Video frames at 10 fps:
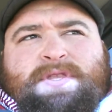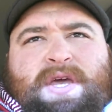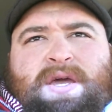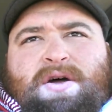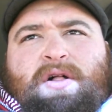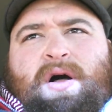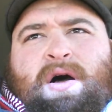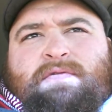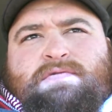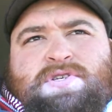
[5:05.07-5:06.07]
Take it all
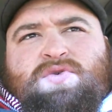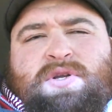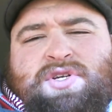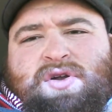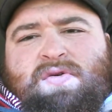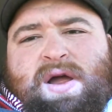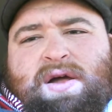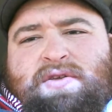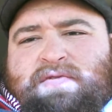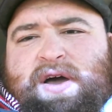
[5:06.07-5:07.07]
off, switch it
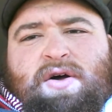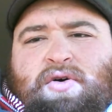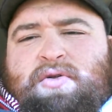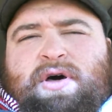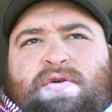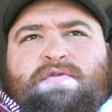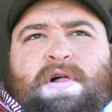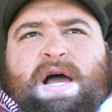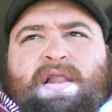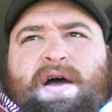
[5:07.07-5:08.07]
around, you've got a whole nother
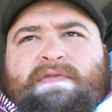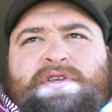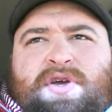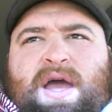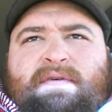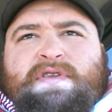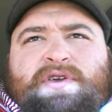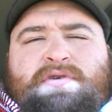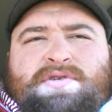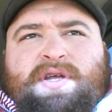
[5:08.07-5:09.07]
fly line that you haven't
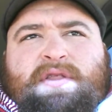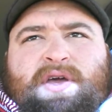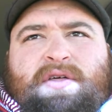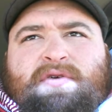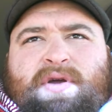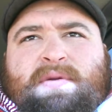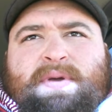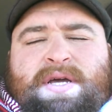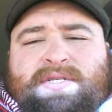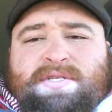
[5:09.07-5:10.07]
used on the other end
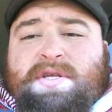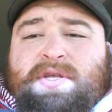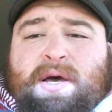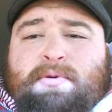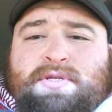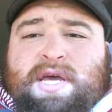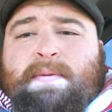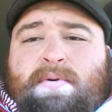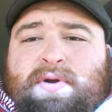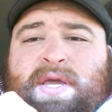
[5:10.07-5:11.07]
because it's a double
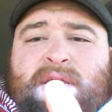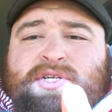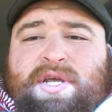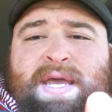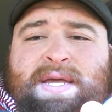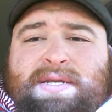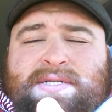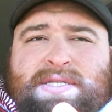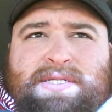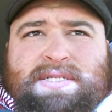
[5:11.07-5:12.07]
taper. Each end
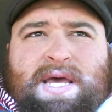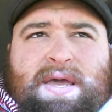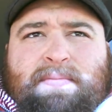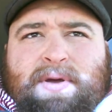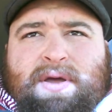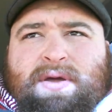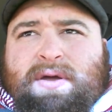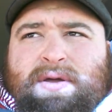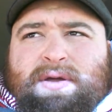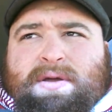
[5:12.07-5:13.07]
is the same.
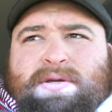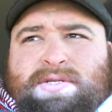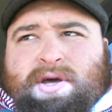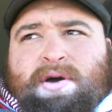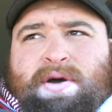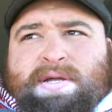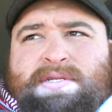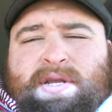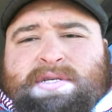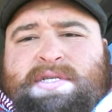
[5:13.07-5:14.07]
So
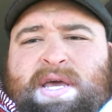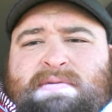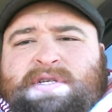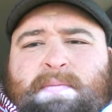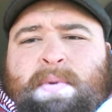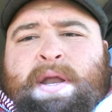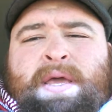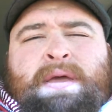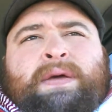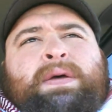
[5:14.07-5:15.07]
that's going to save some
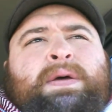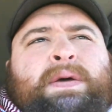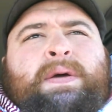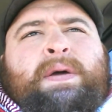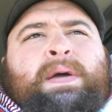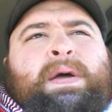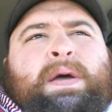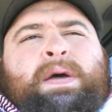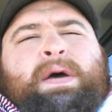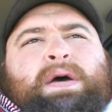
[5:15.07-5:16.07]
money.
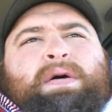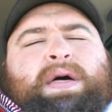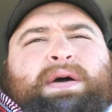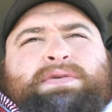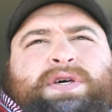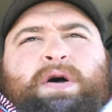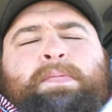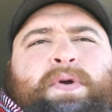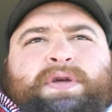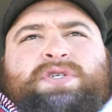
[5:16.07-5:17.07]
And that was all
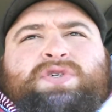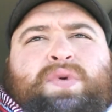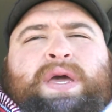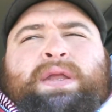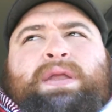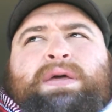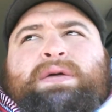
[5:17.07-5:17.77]
pretty sweet.